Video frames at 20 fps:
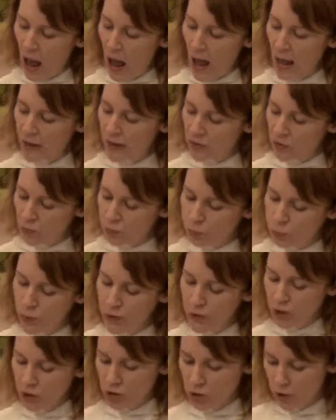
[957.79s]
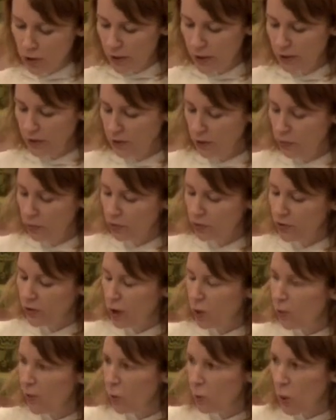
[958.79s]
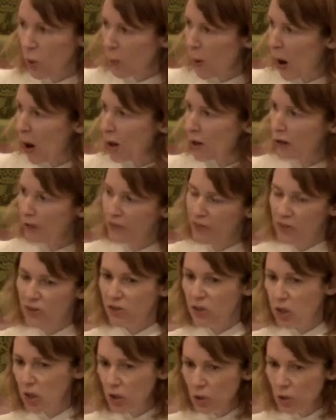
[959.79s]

And it's reassuring, too, to know that we're part of this